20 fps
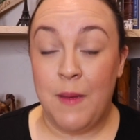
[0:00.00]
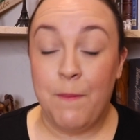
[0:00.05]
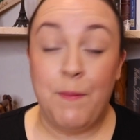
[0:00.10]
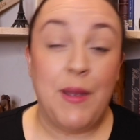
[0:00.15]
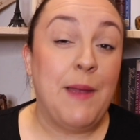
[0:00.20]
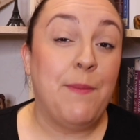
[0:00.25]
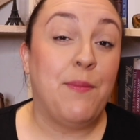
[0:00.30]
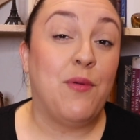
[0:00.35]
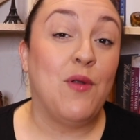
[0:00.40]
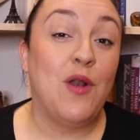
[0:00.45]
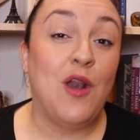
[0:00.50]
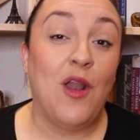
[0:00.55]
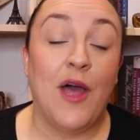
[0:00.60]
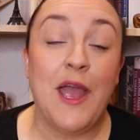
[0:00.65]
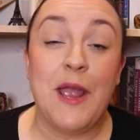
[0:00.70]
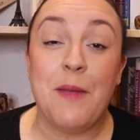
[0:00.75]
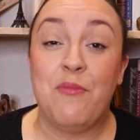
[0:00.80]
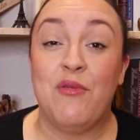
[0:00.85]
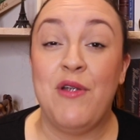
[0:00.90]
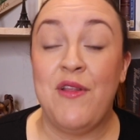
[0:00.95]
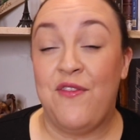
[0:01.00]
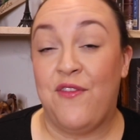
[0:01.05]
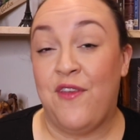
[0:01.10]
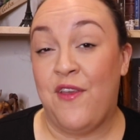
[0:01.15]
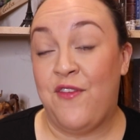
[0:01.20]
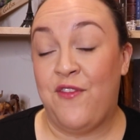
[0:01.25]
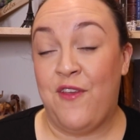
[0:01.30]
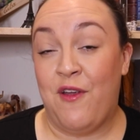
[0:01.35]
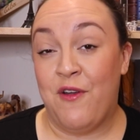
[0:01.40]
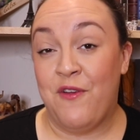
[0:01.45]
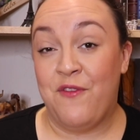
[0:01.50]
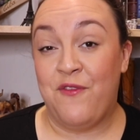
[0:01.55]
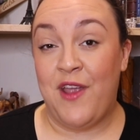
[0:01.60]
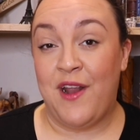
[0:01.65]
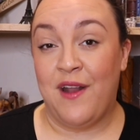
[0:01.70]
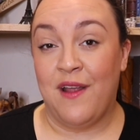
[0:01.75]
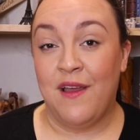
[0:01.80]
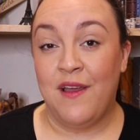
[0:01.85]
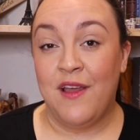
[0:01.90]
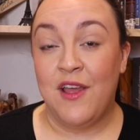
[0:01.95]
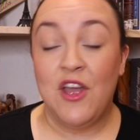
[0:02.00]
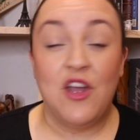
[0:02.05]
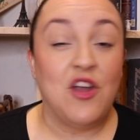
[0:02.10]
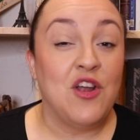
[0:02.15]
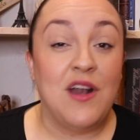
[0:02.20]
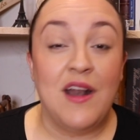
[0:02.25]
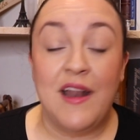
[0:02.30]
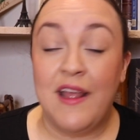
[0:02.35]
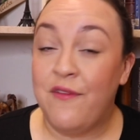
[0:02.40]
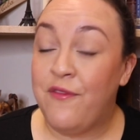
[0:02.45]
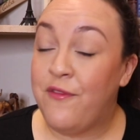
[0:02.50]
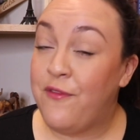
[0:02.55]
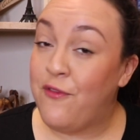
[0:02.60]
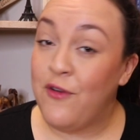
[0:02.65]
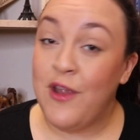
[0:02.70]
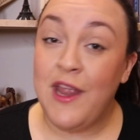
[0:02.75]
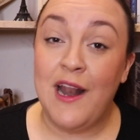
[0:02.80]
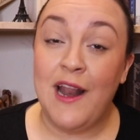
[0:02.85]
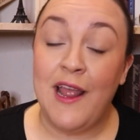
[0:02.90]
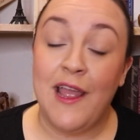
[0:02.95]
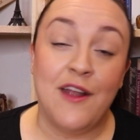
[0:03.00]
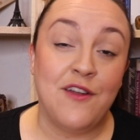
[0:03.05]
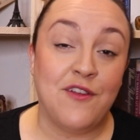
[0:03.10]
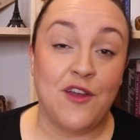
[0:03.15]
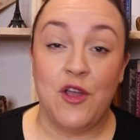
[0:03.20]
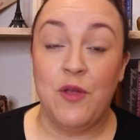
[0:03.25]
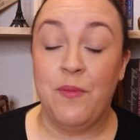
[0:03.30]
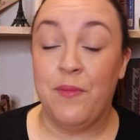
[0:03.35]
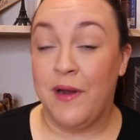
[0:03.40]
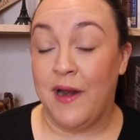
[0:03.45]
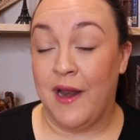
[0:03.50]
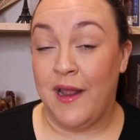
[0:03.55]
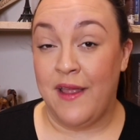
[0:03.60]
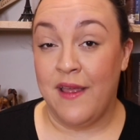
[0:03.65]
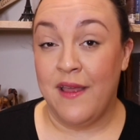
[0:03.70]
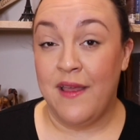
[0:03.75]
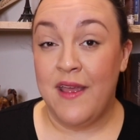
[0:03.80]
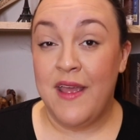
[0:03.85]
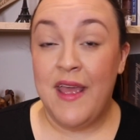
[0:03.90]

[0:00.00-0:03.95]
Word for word: People like Princess Seraphina could live freely and openly,